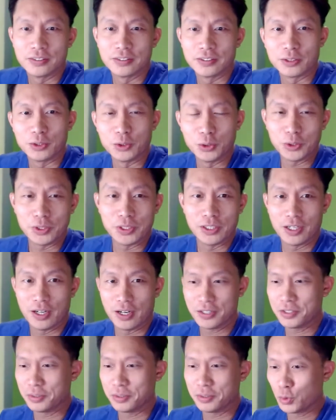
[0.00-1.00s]
Cool.
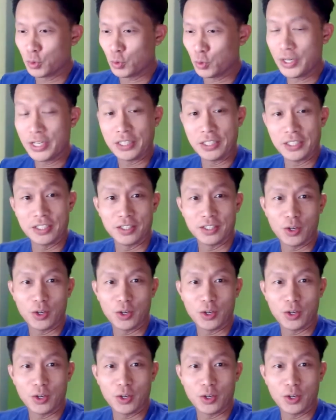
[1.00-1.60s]
Awesome. Great.